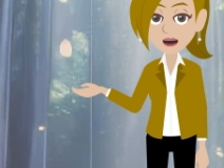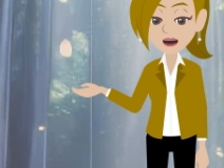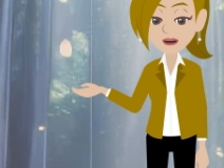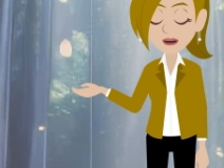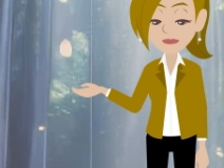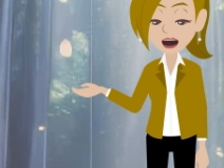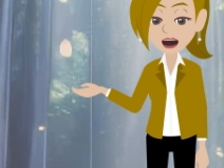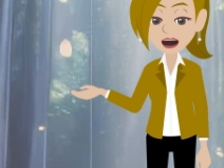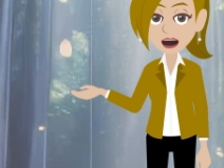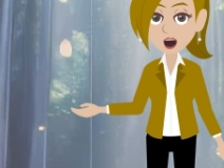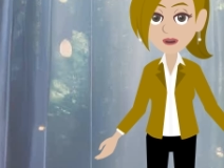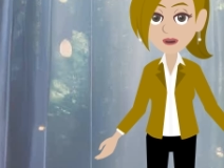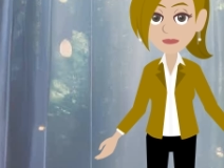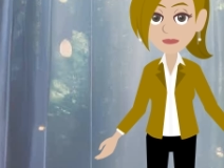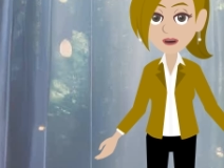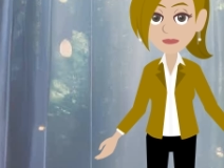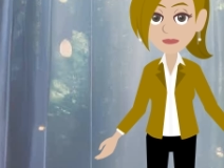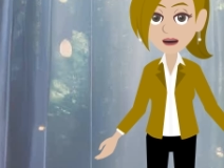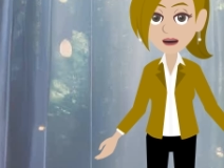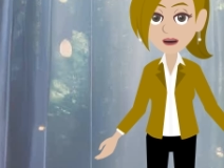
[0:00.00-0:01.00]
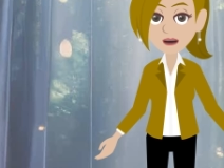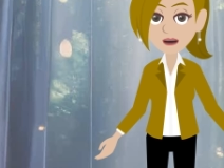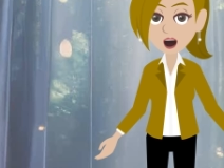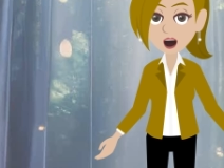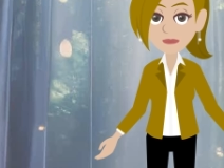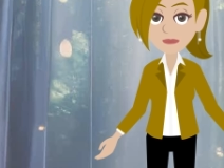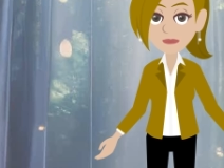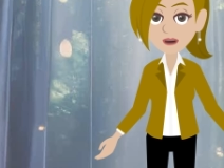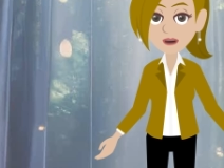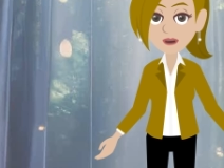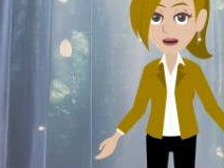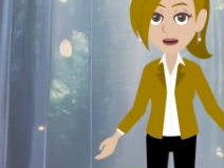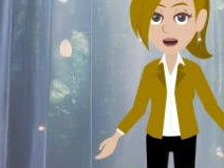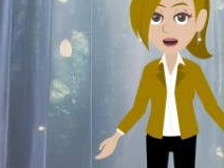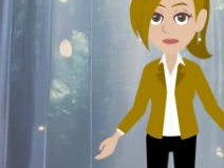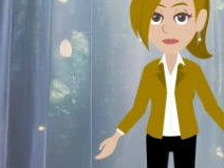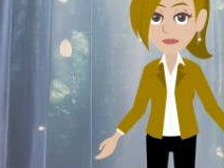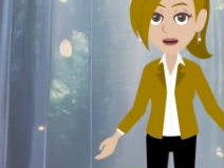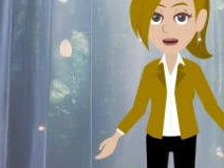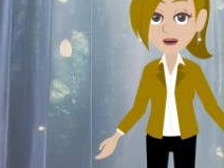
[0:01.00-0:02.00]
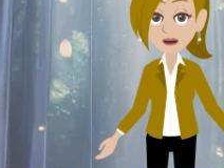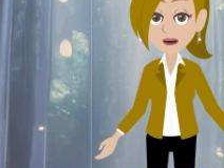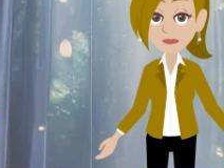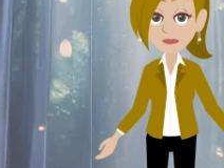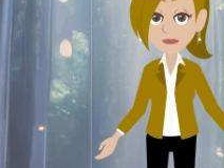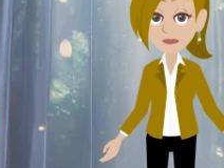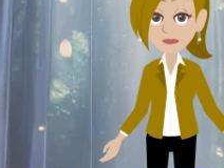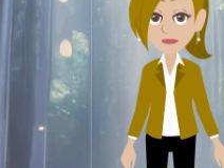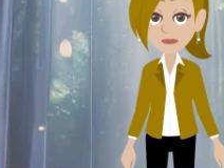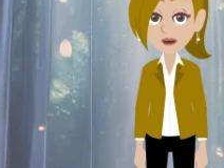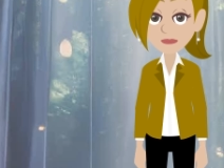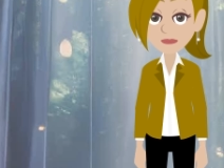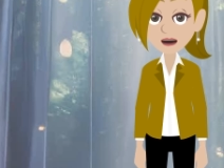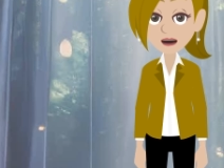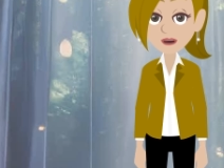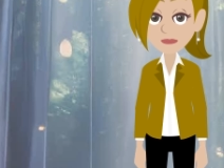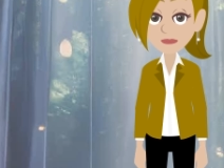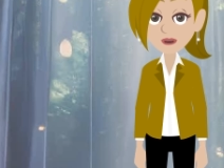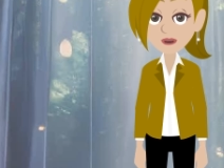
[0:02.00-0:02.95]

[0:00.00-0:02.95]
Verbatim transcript: adored this interaction. It is delicious to interact